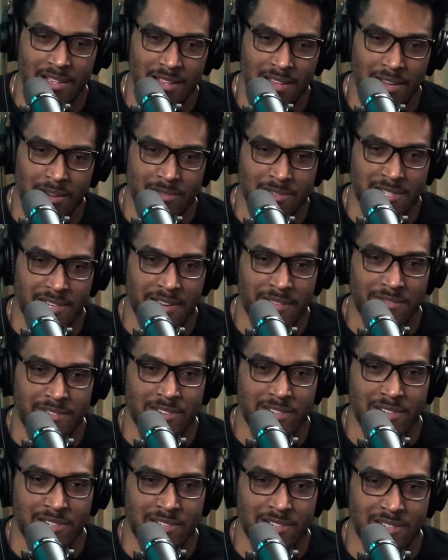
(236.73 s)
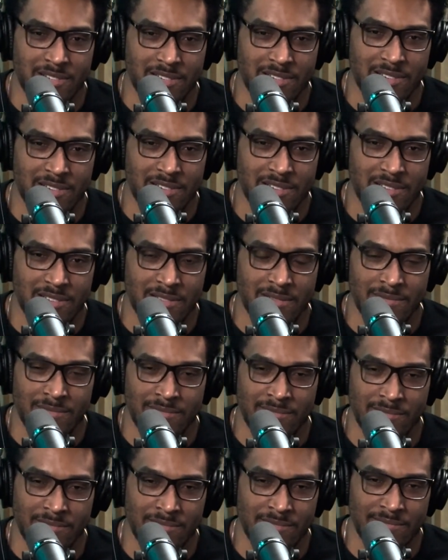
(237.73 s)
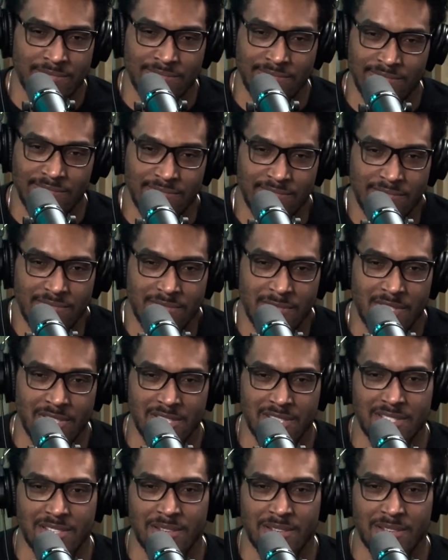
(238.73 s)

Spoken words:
I was never, and it's